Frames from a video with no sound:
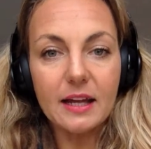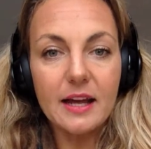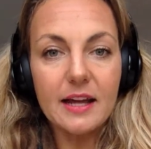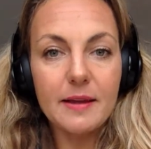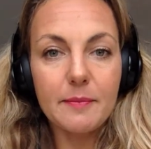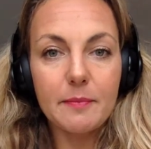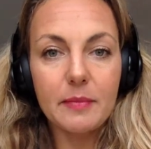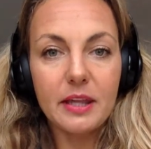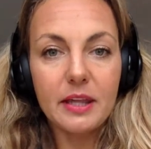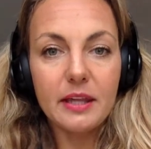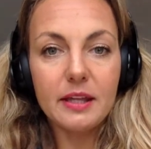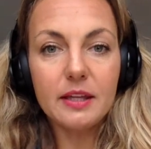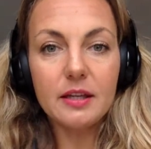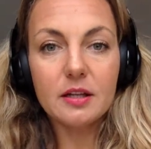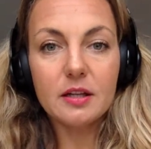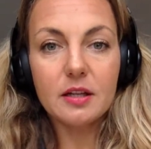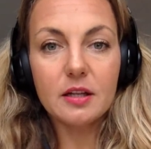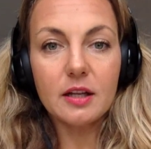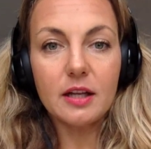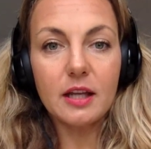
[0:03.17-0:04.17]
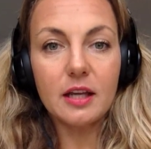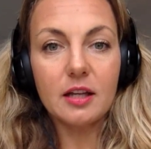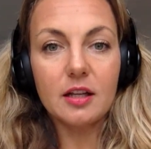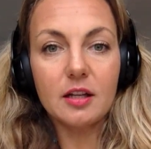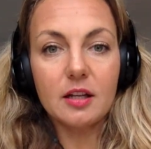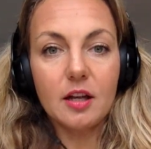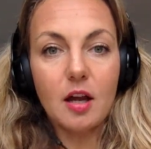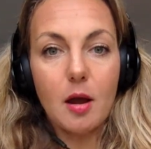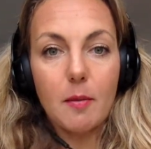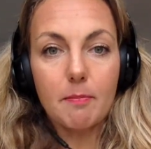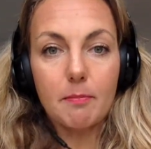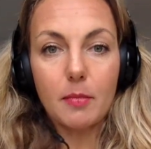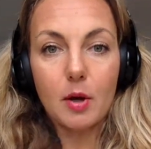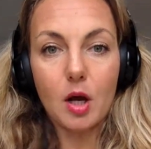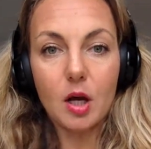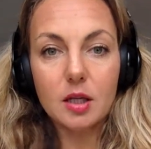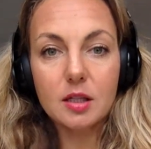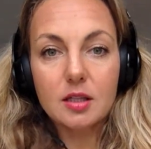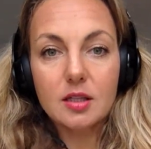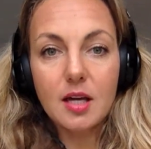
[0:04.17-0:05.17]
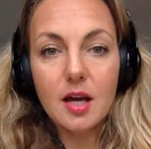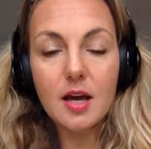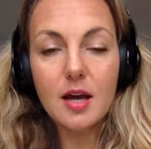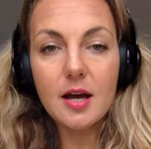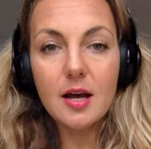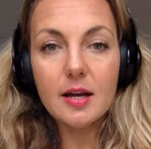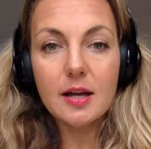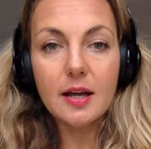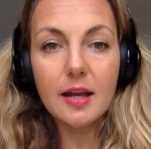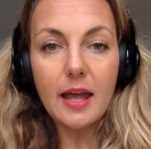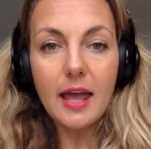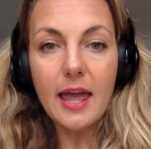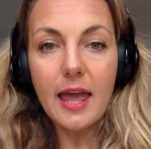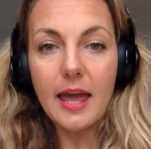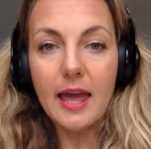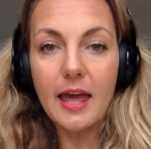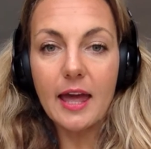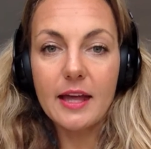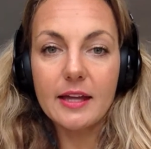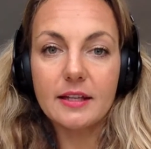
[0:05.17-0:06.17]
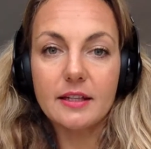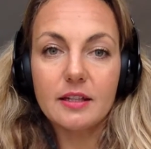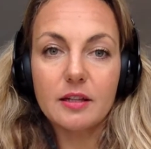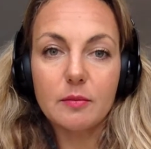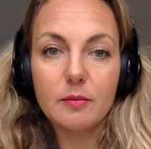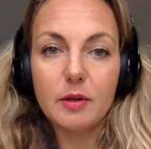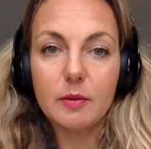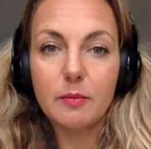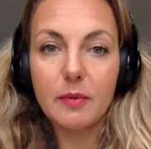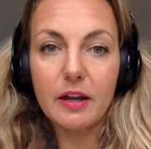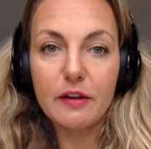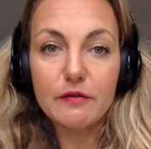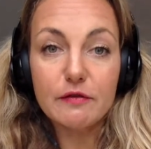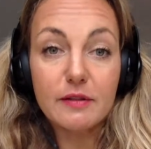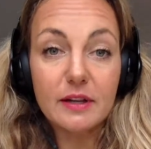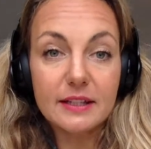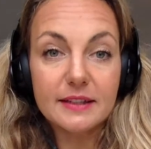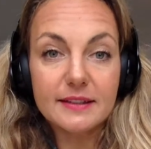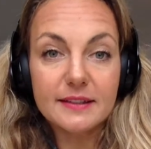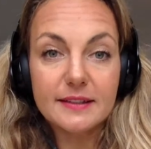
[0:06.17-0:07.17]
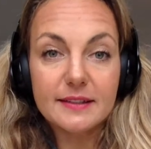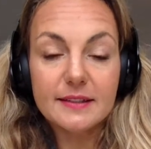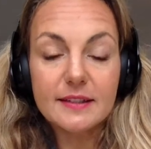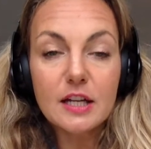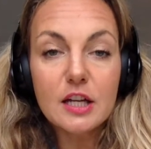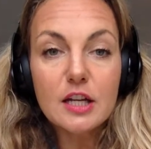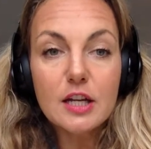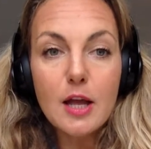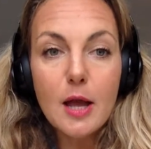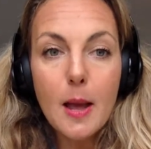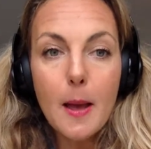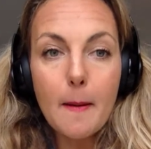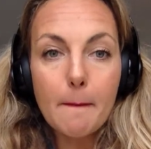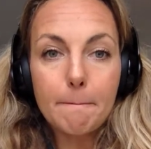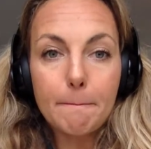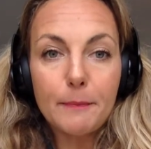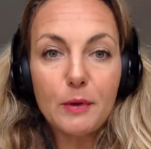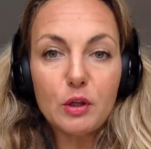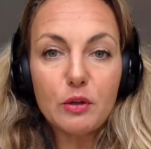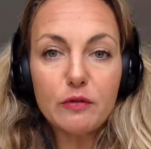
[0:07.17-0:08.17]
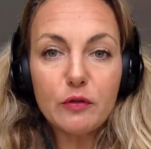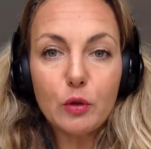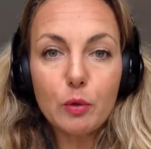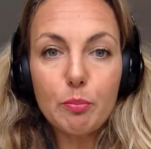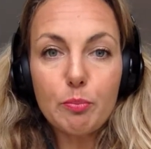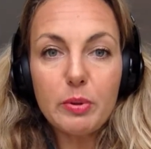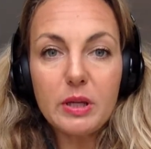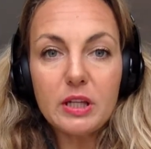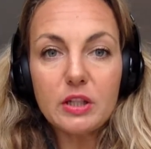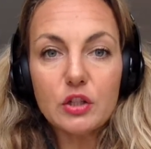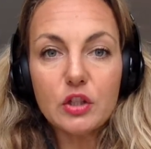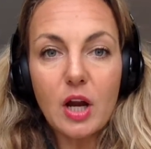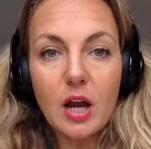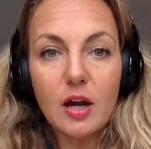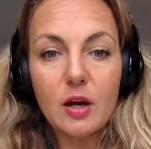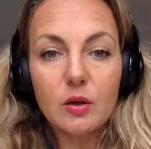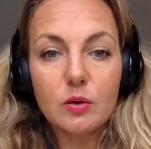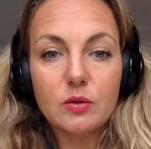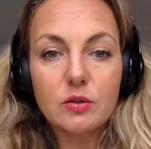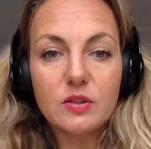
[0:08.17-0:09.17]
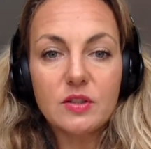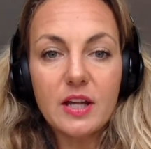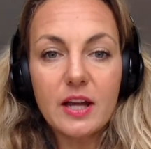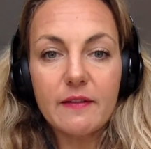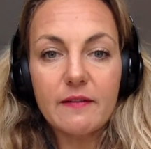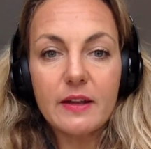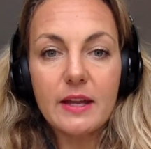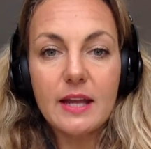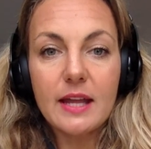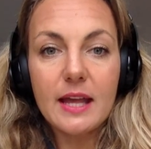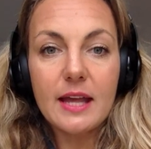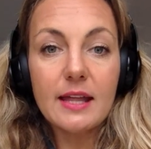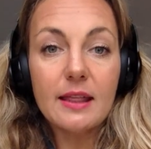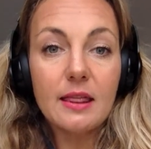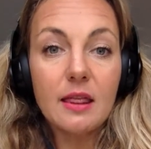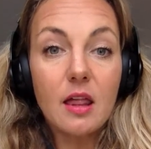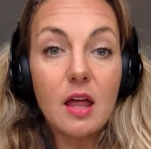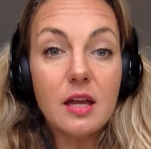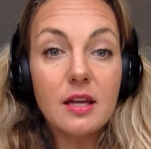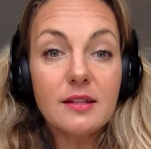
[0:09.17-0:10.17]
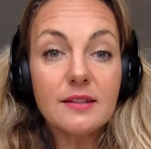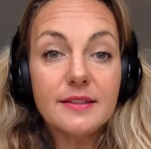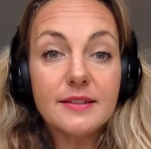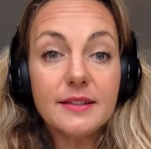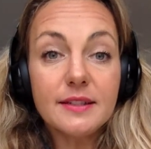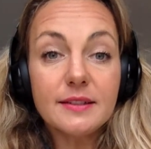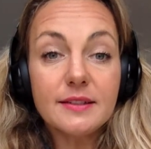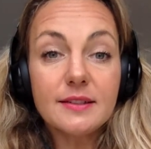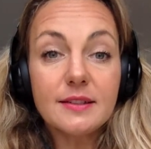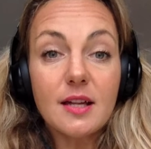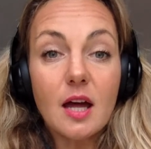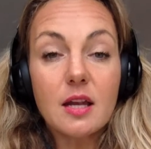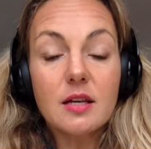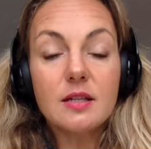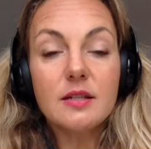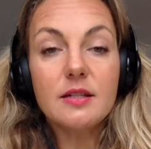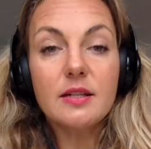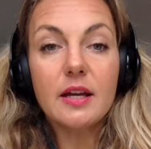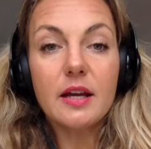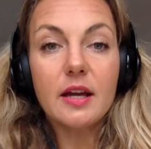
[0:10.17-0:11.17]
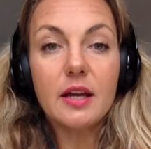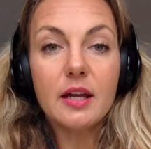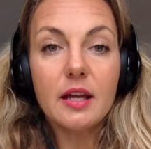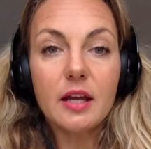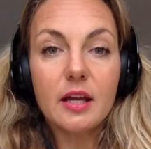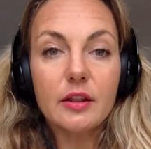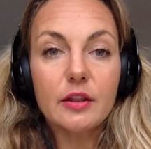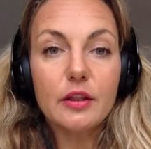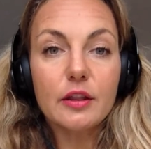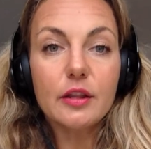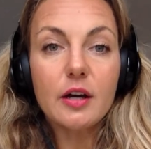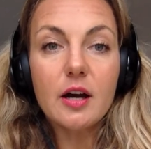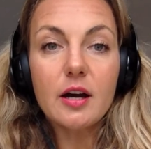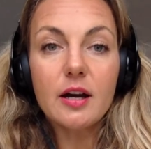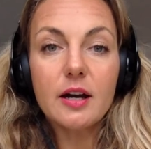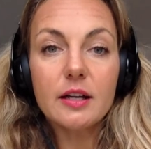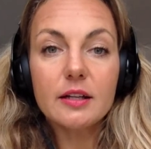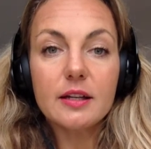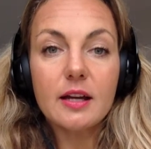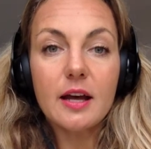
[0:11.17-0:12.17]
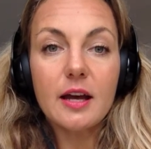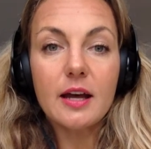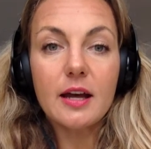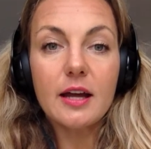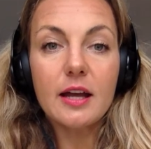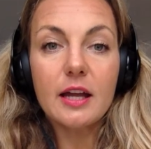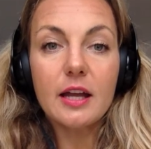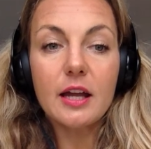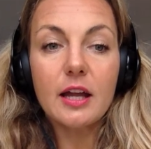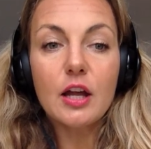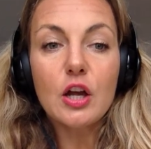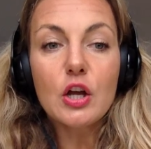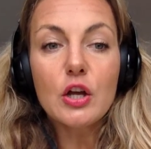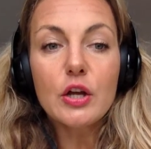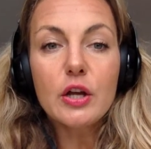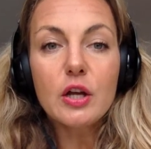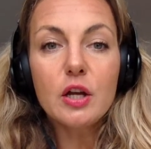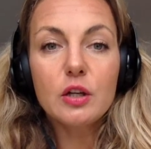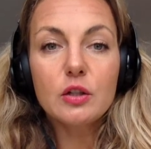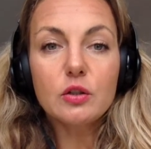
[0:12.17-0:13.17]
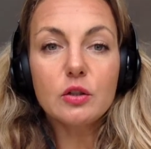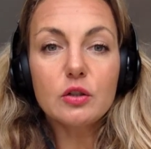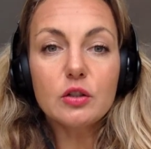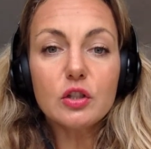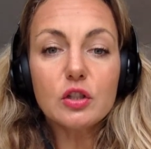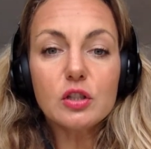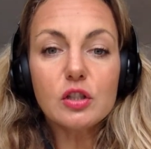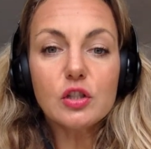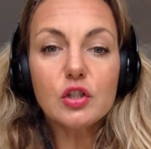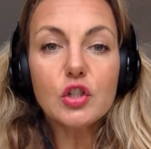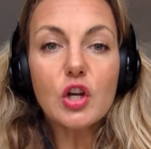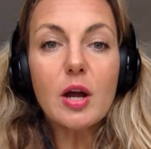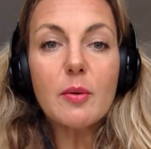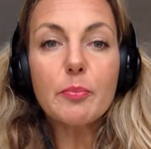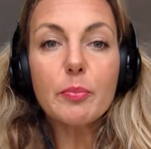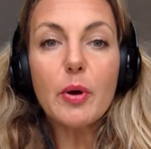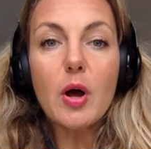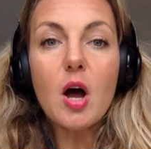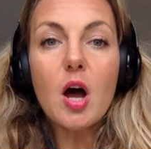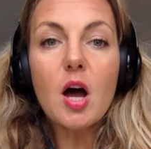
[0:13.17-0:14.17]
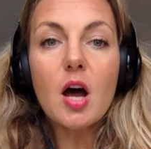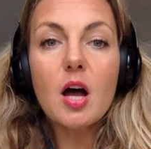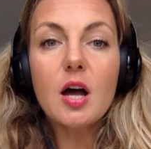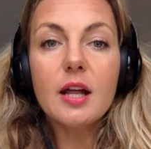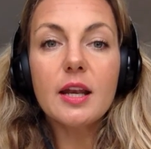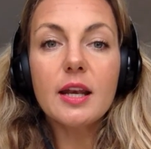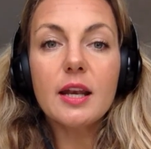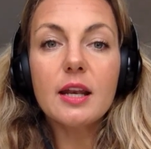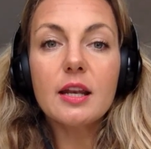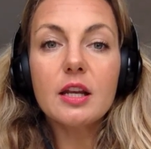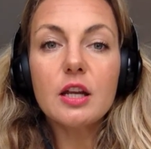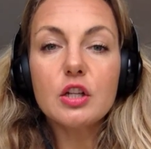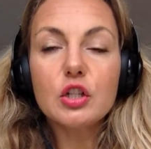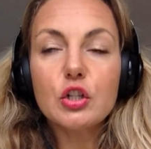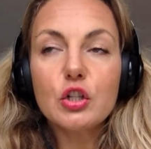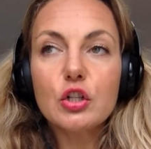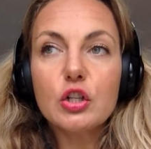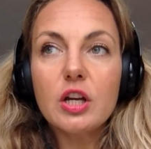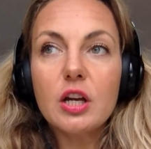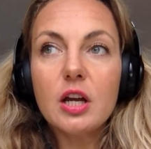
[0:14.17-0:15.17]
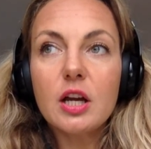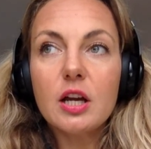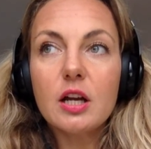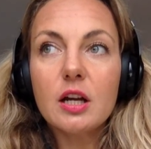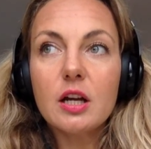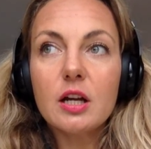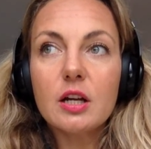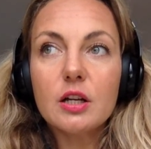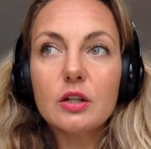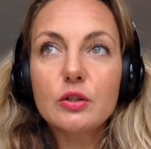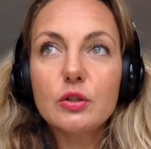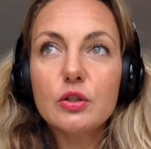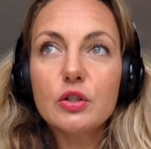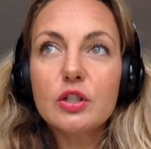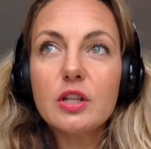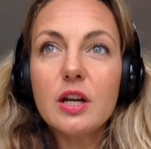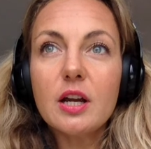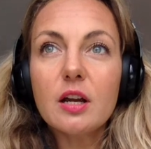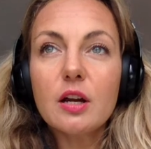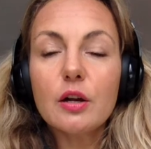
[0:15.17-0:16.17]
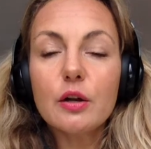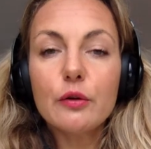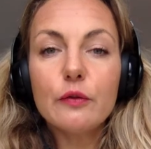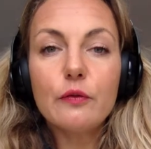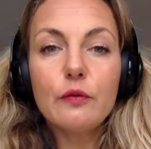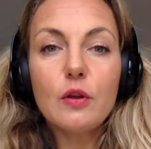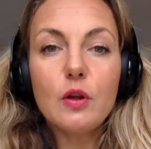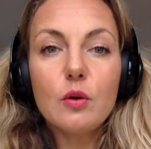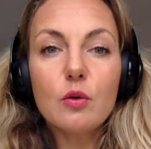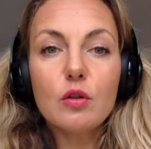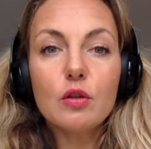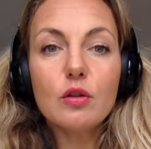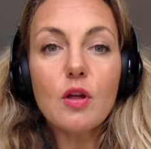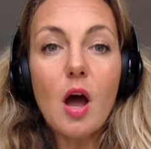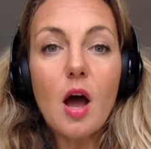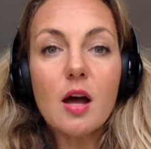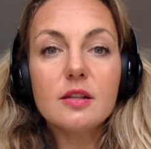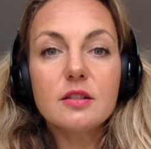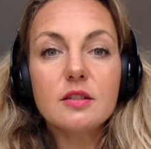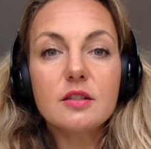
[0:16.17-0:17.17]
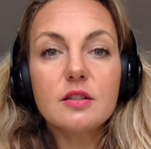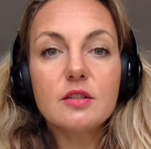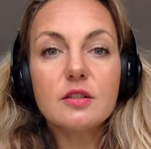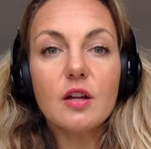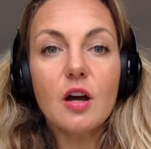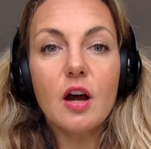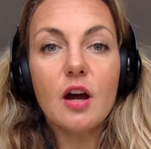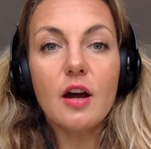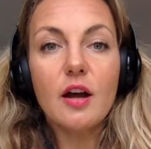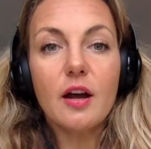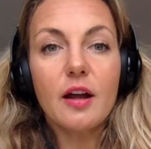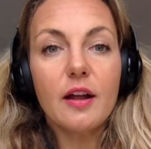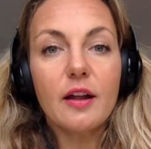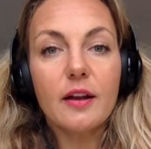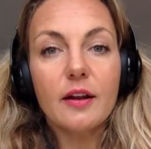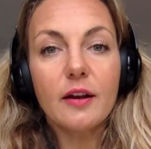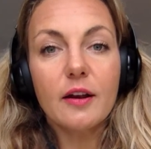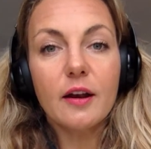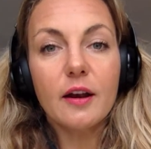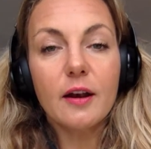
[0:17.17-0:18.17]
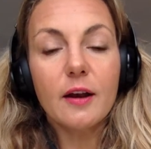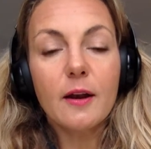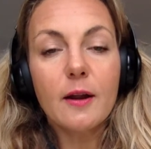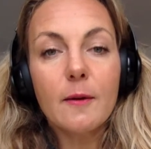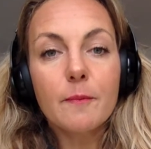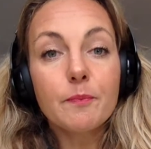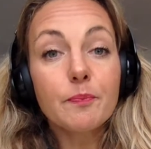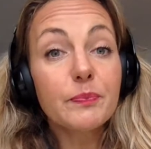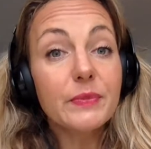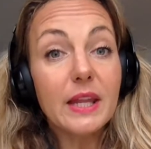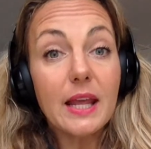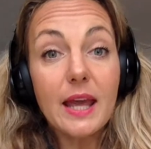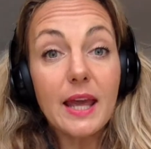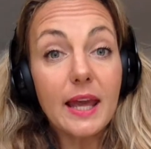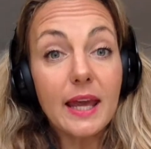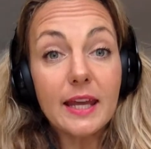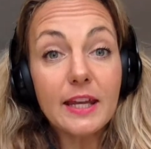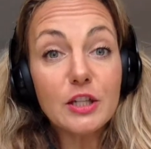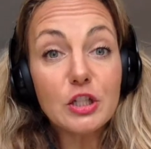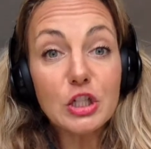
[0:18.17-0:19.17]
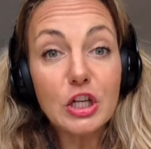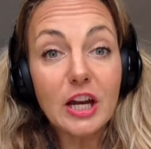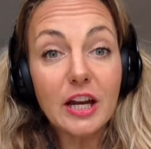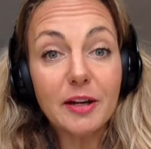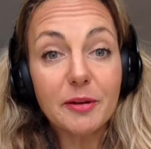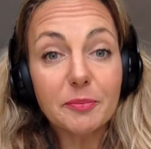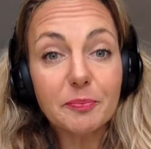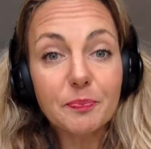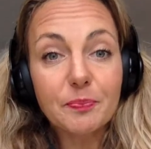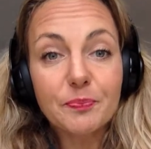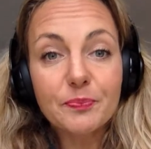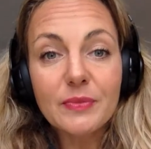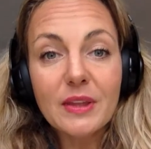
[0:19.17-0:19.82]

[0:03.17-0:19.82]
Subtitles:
I'm here in Montauk, and I'm at my friend's beautiful beach house having a lazy Sunday, and thought I should just jump on share a few thoughts on aging.